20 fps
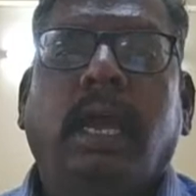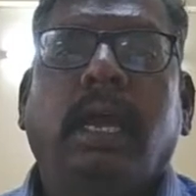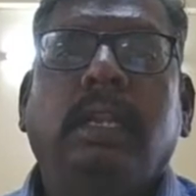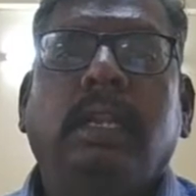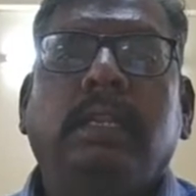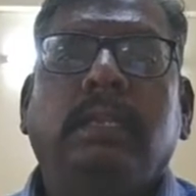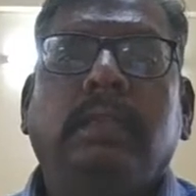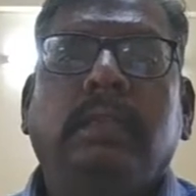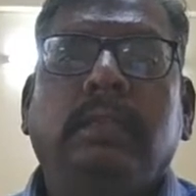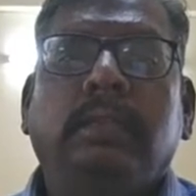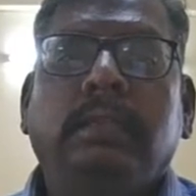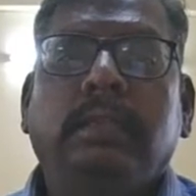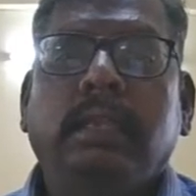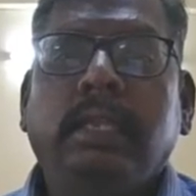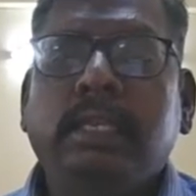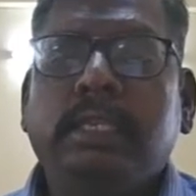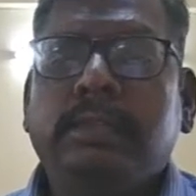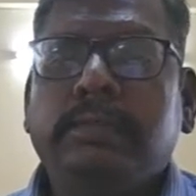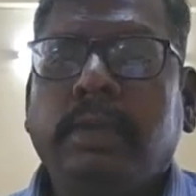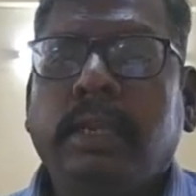And
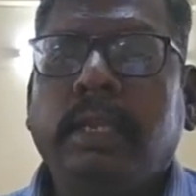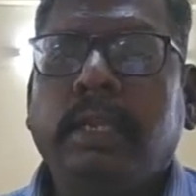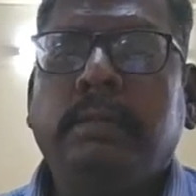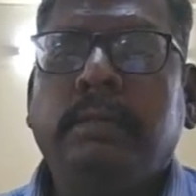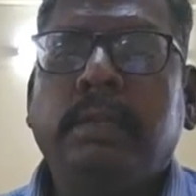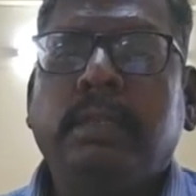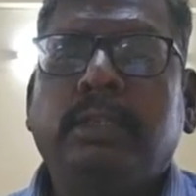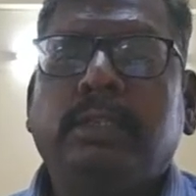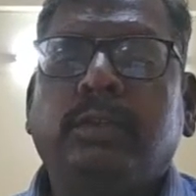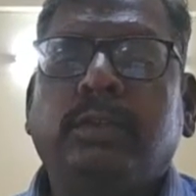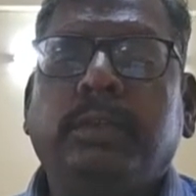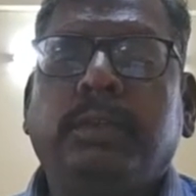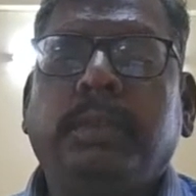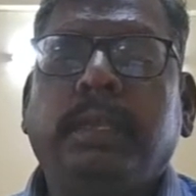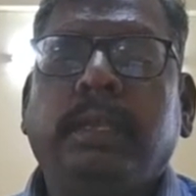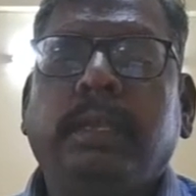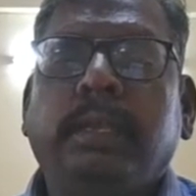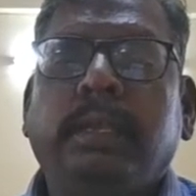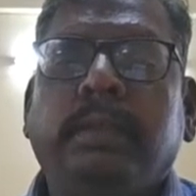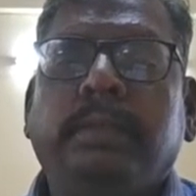these variables should
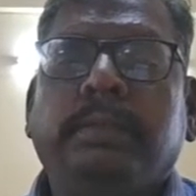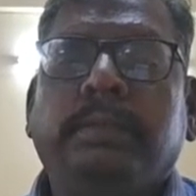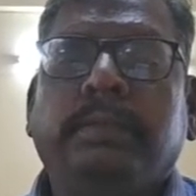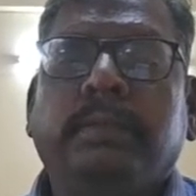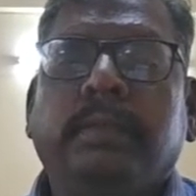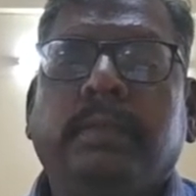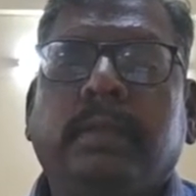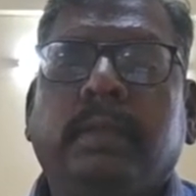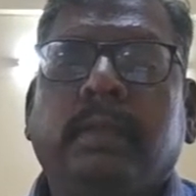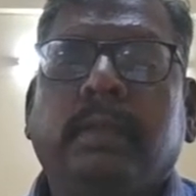be